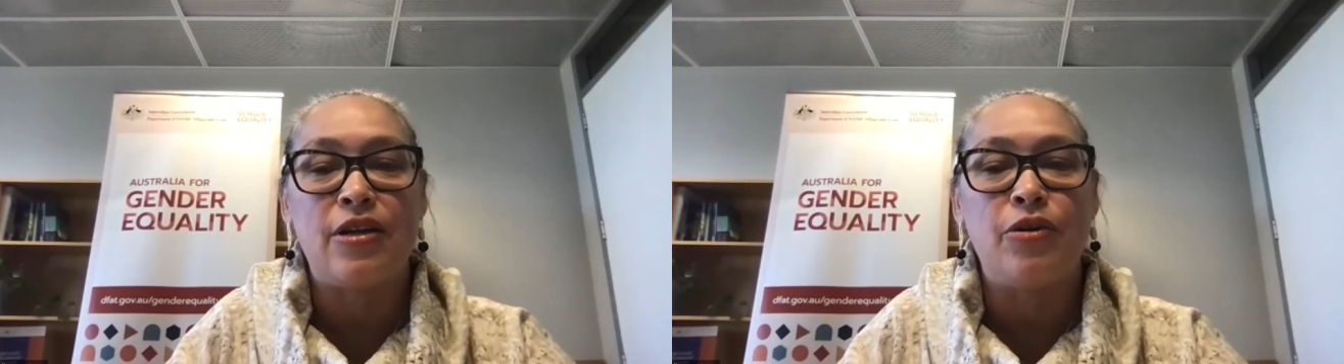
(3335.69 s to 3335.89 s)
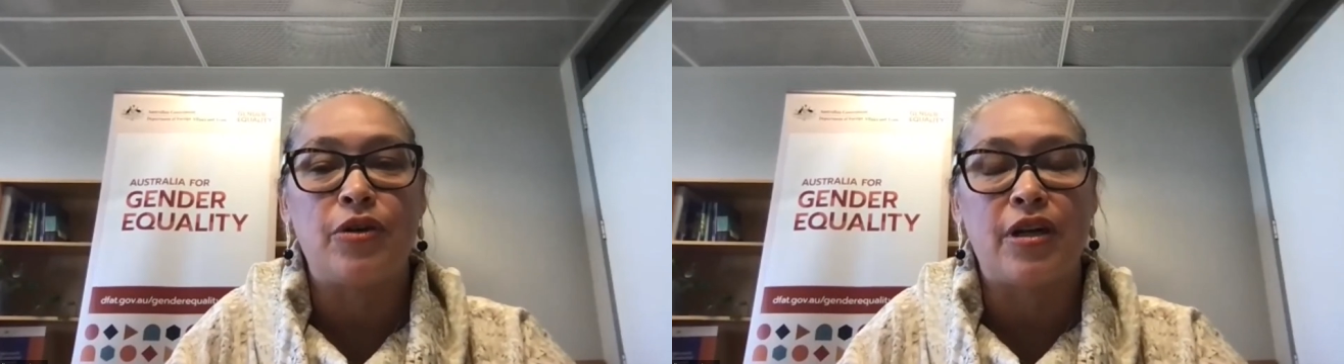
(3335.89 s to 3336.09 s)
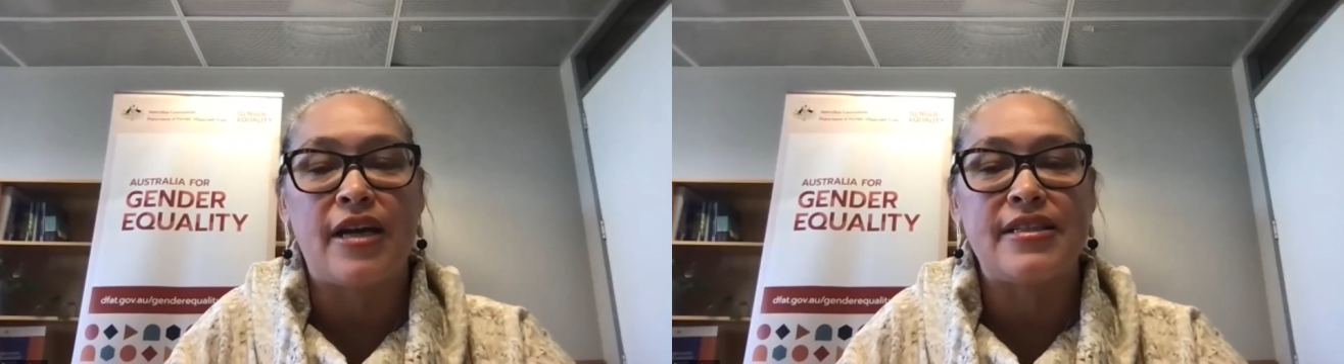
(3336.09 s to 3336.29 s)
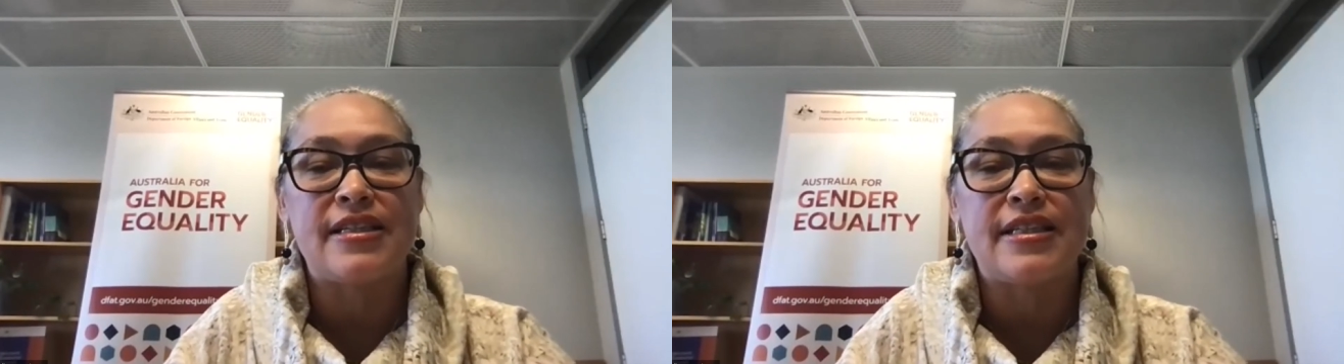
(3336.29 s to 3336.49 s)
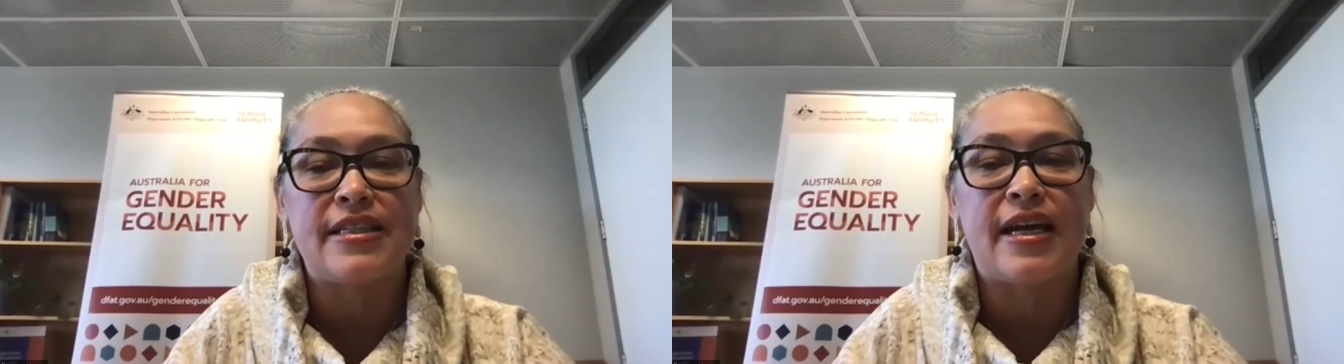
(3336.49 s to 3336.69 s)

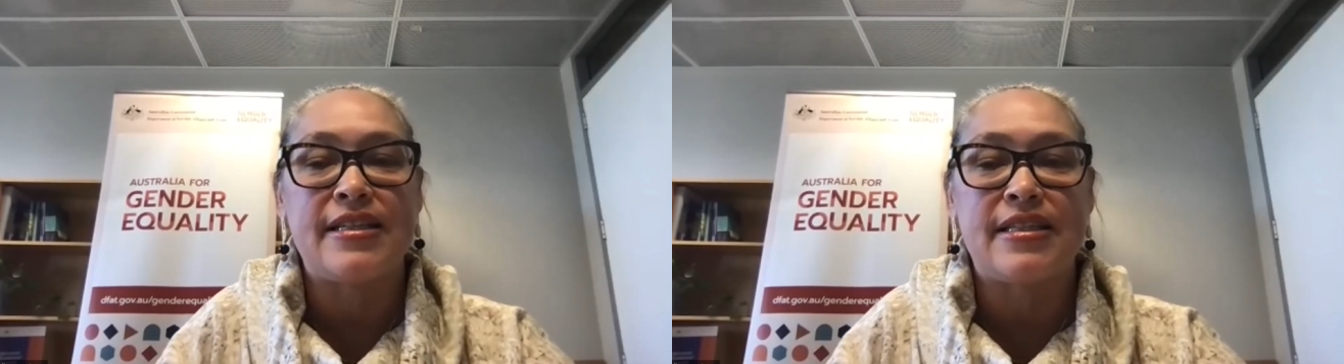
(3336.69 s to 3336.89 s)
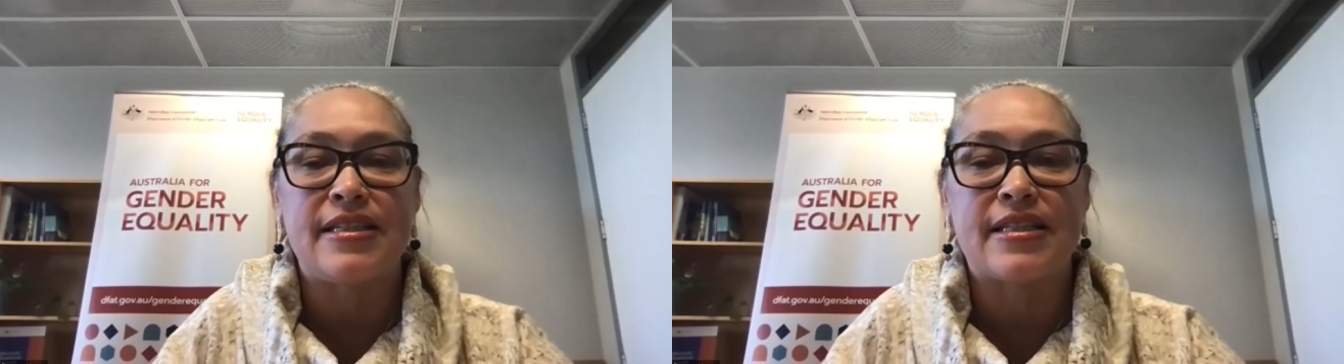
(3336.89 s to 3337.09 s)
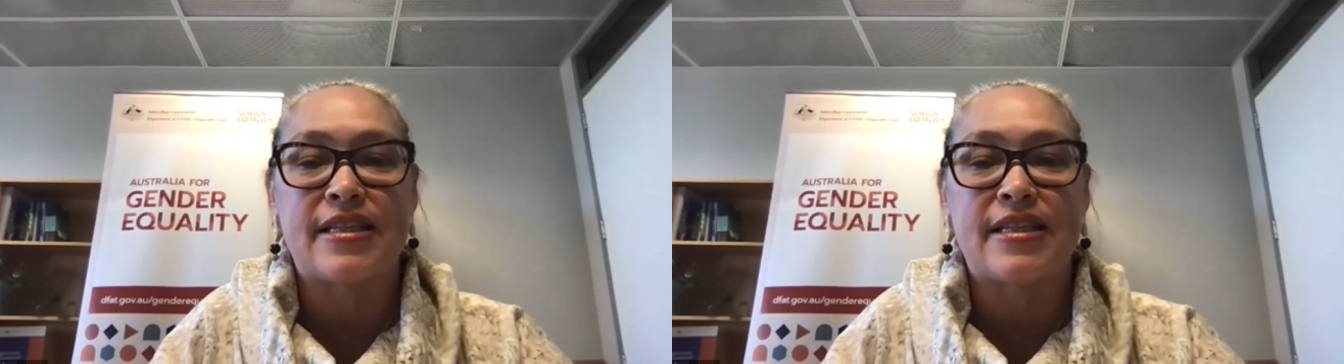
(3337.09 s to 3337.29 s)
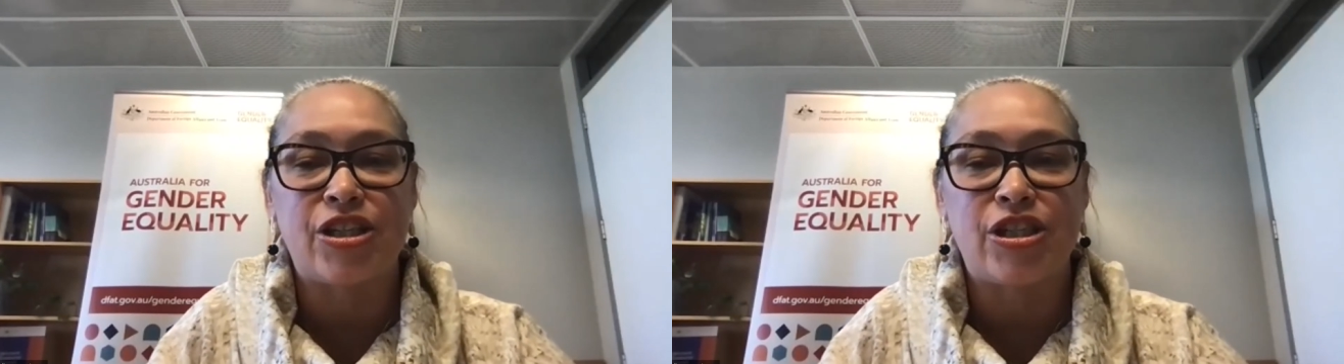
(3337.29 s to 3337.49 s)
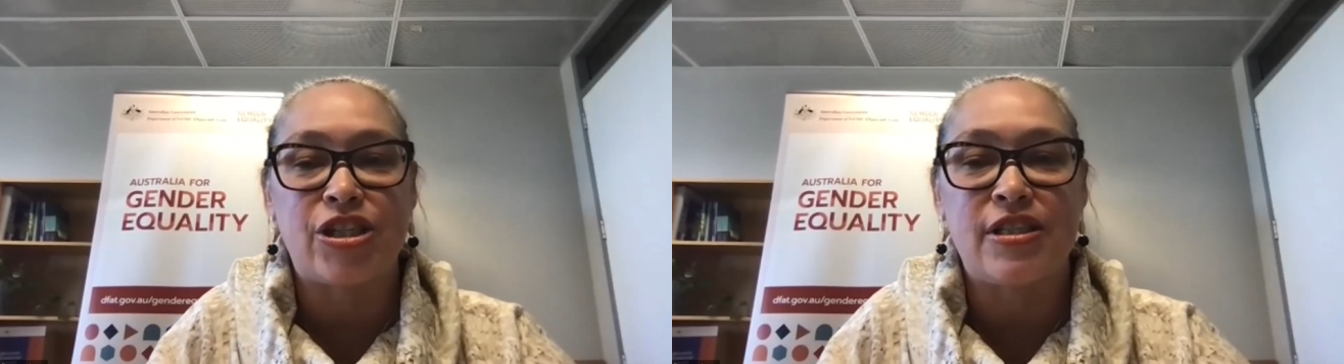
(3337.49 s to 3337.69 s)
organising today's
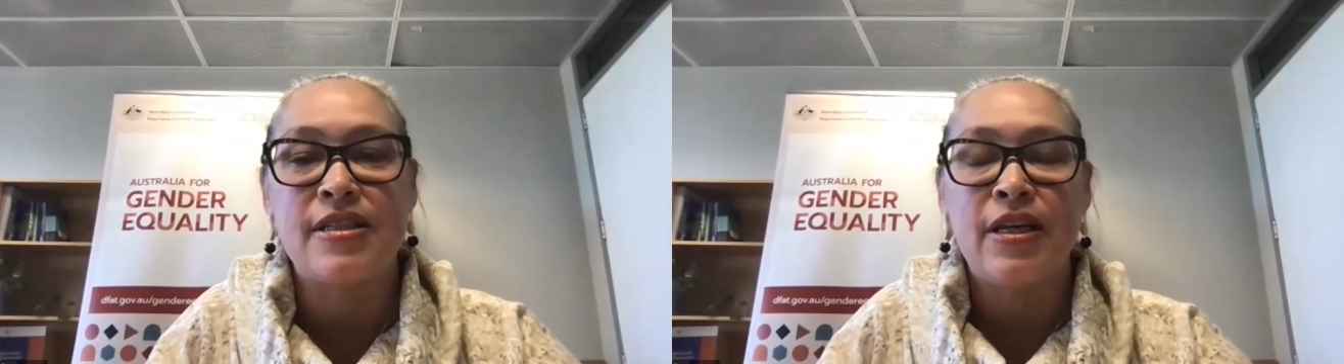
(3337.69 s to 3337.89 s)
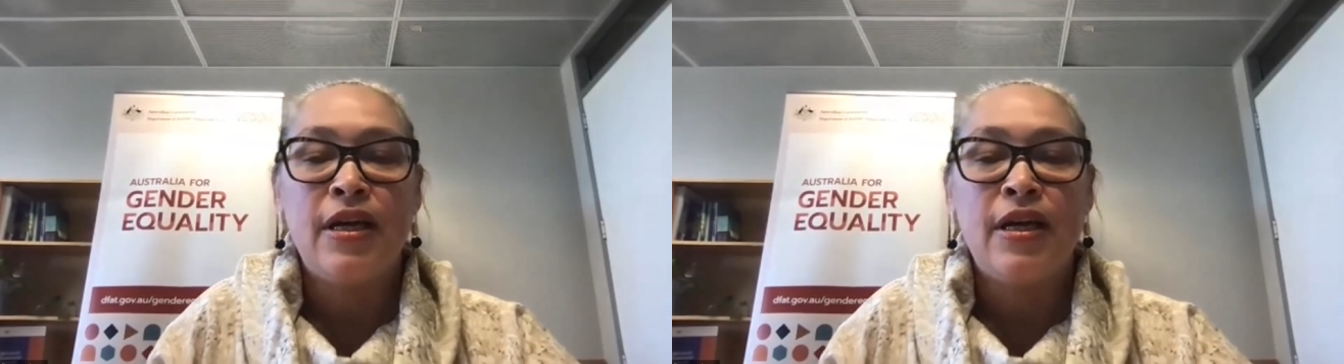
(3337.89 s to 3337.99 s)
discussions.